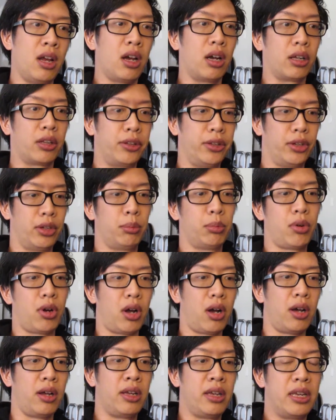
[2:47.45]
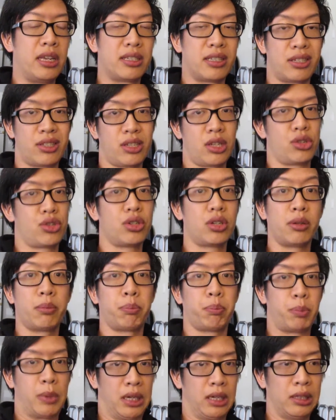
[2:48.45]
a clear bra is
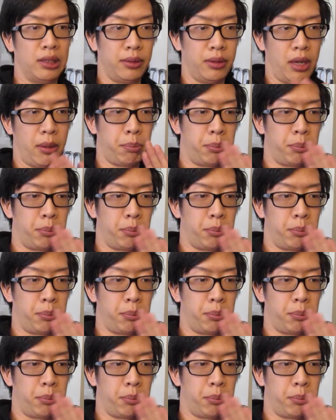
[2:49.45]
essentially a